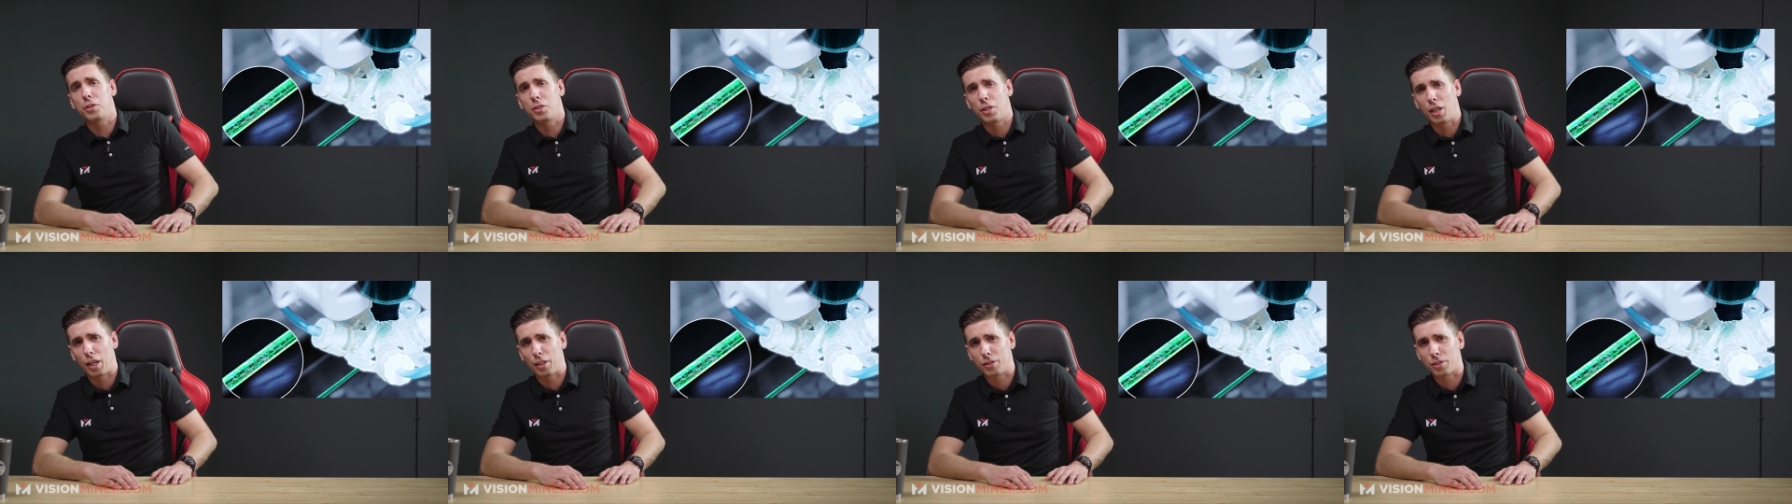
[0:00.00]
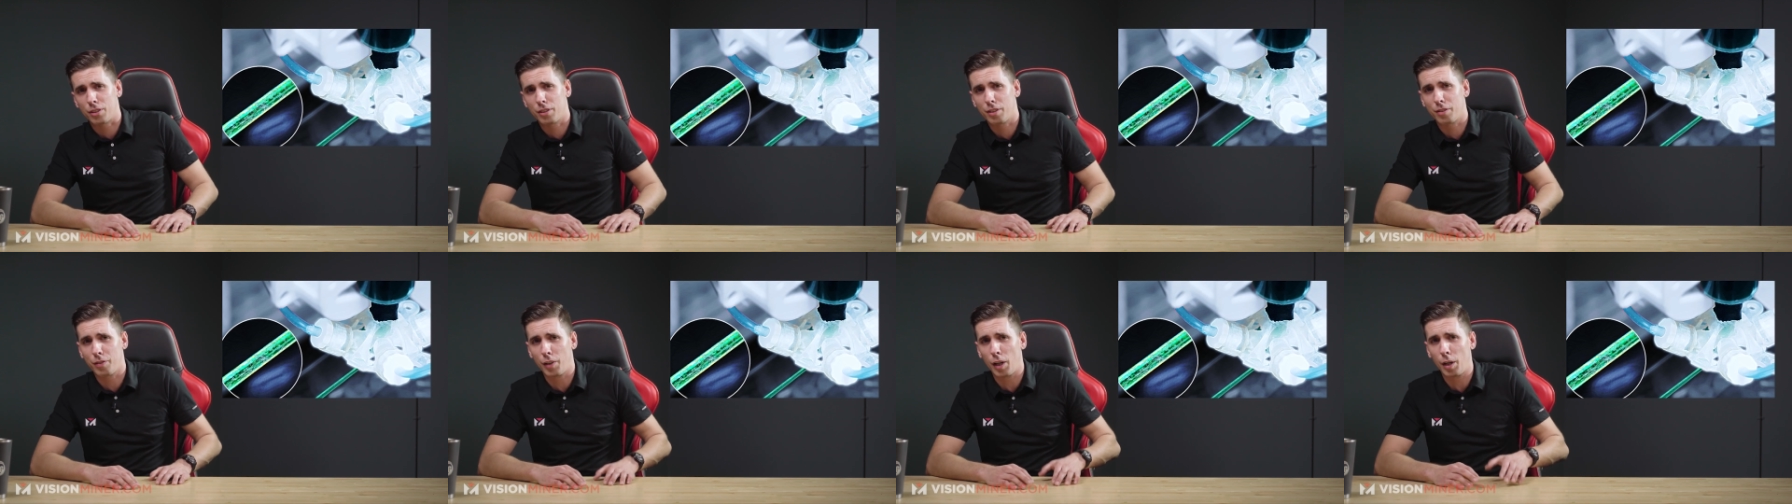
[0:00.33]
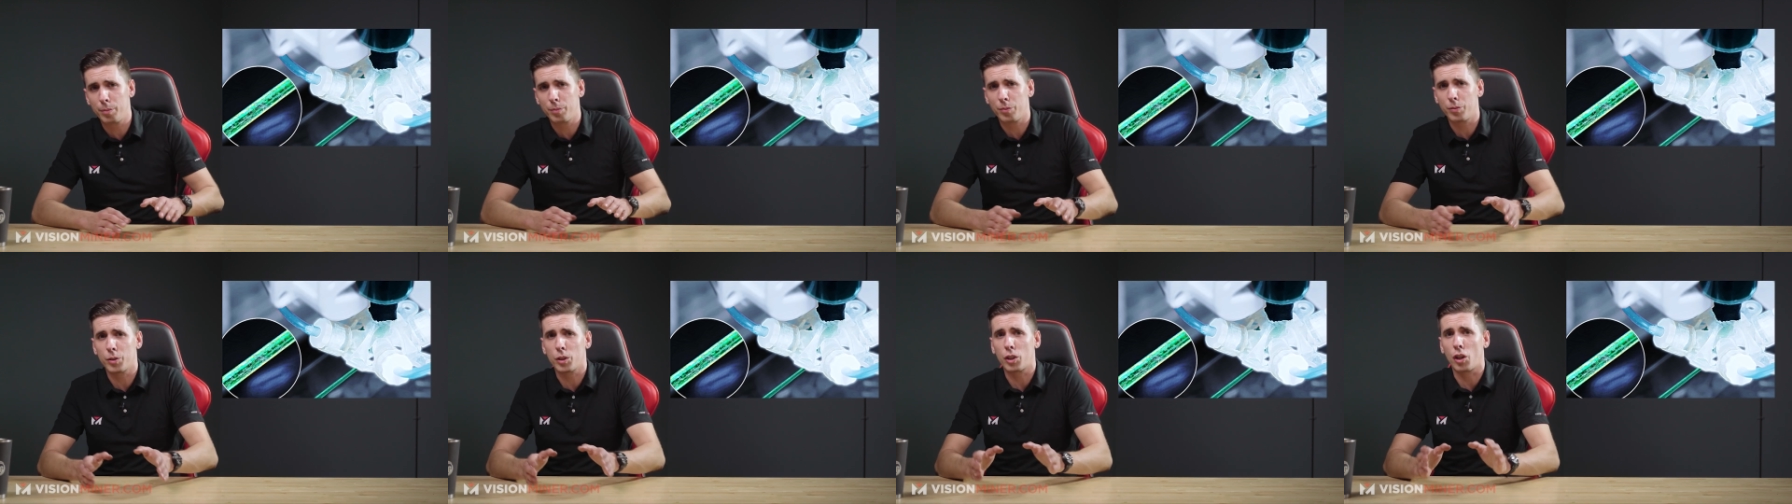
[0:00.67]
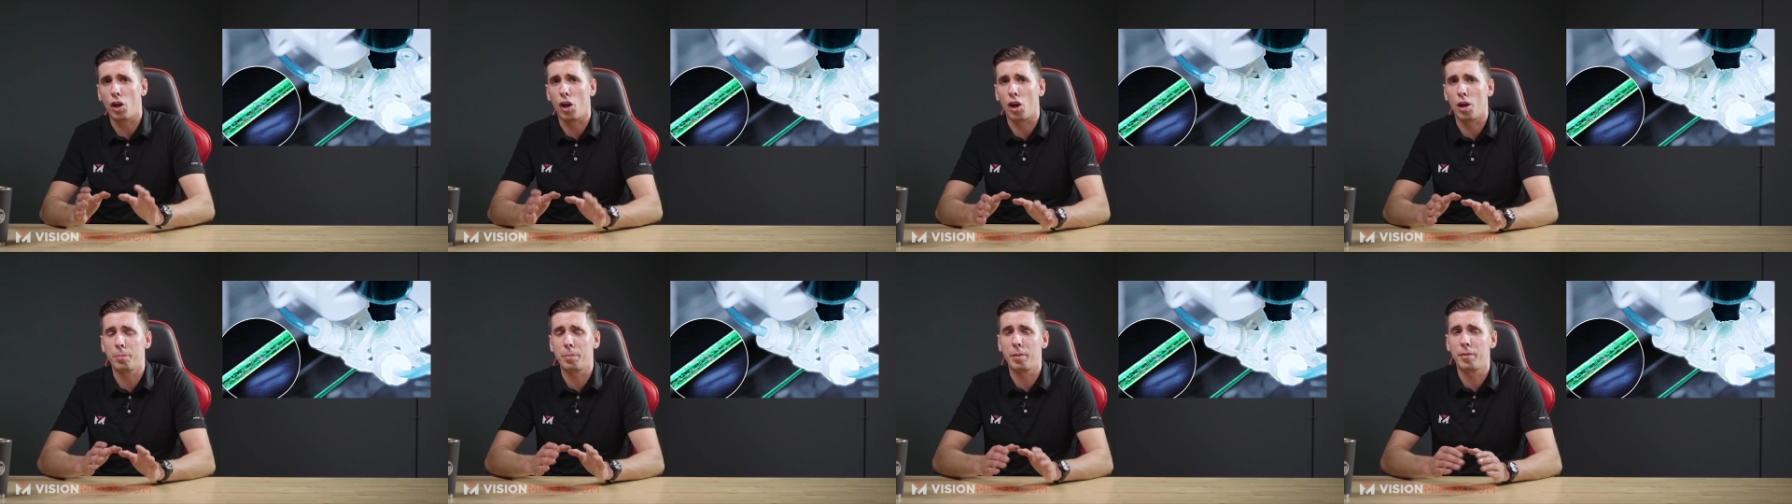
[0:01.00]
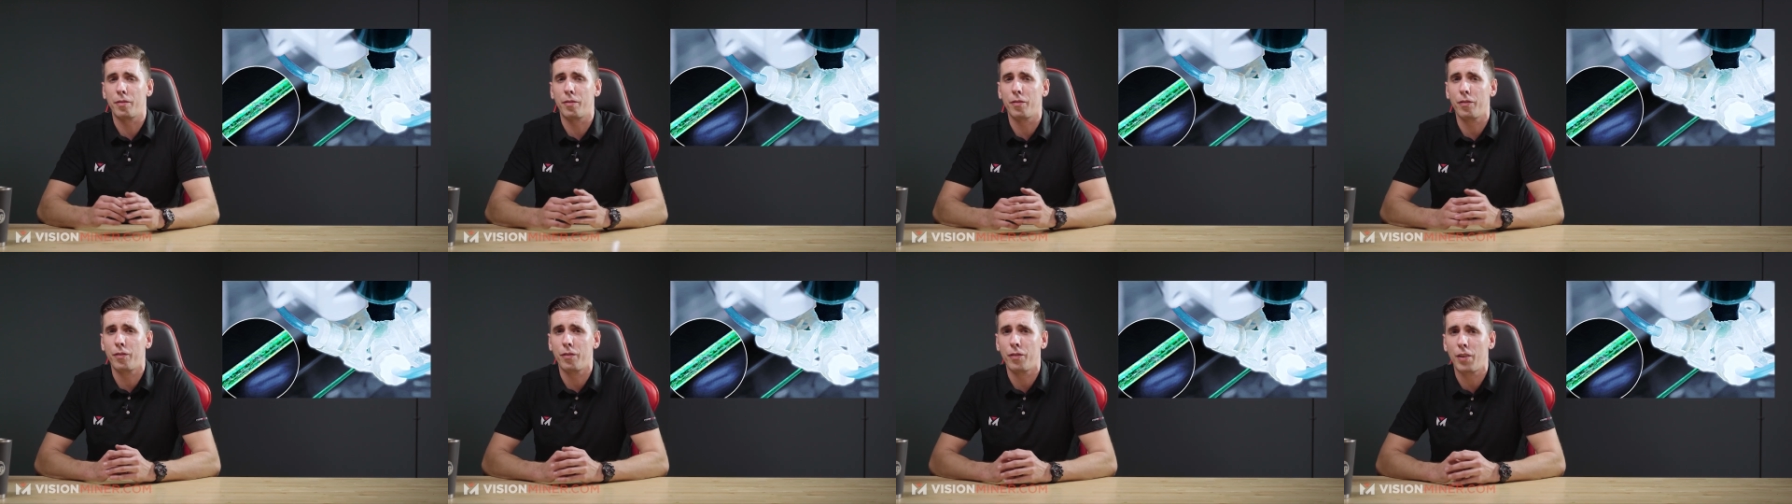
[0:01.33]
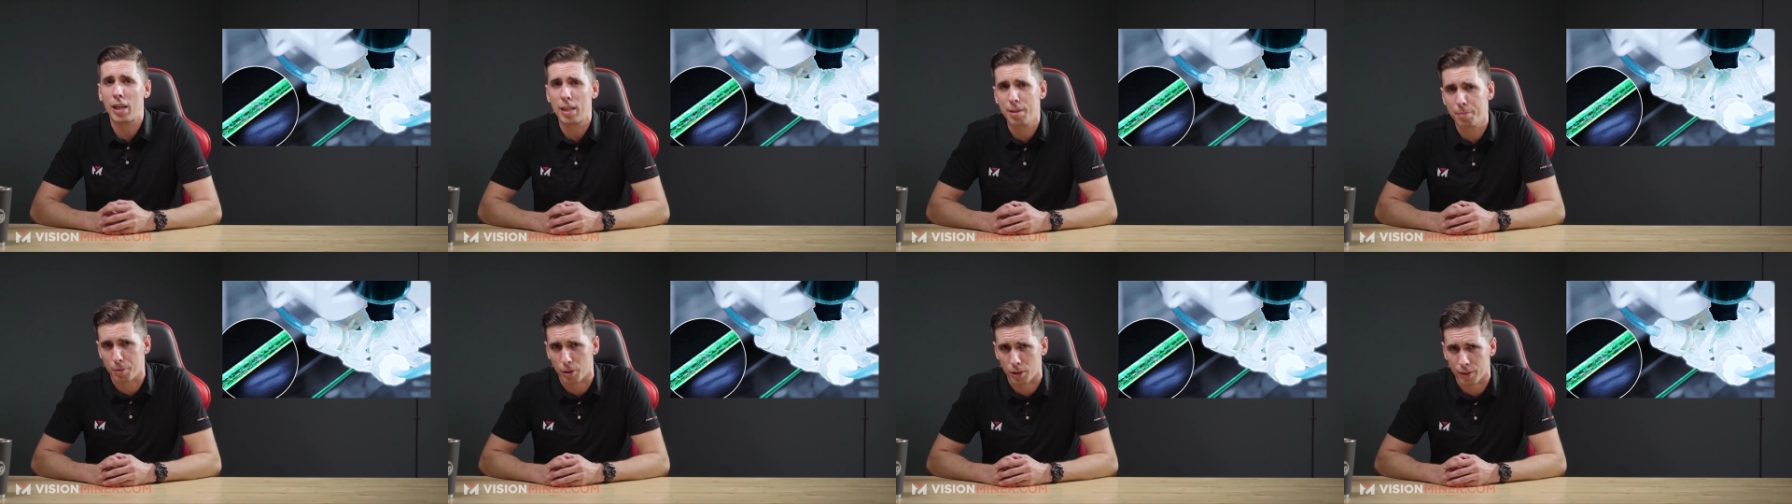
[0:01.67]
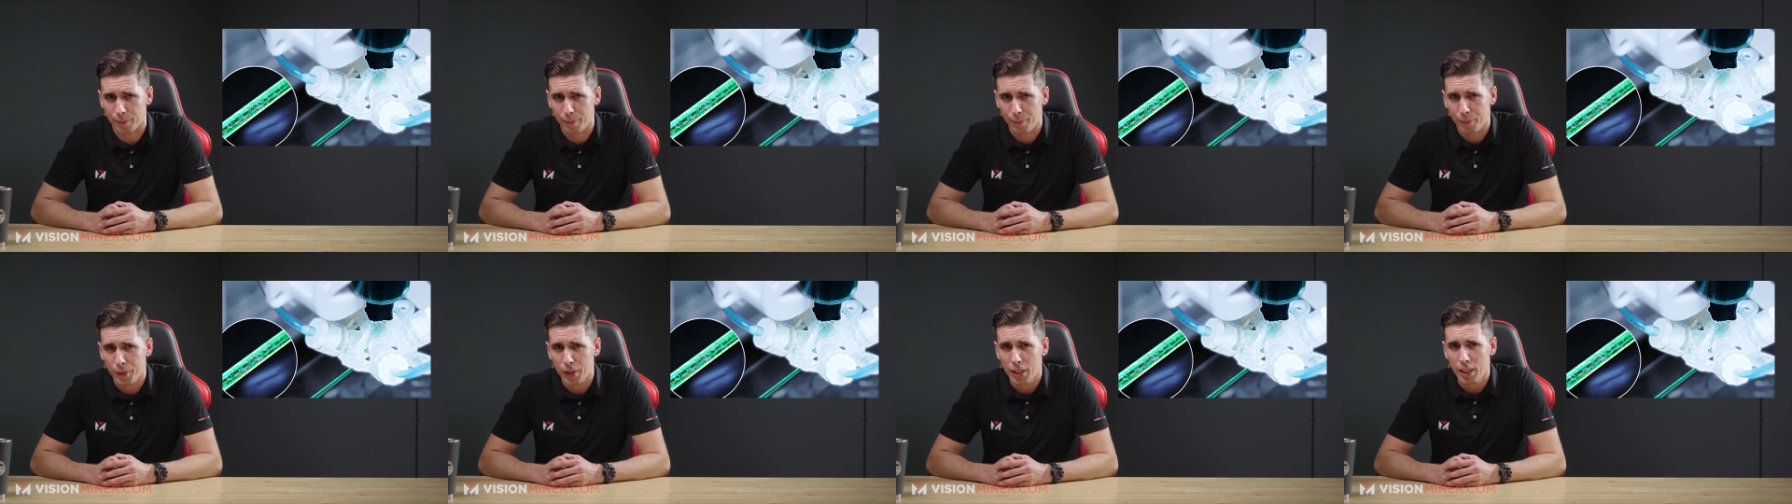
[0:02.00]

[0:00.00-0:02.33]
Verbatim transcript: nozzle developed for carbon fiber.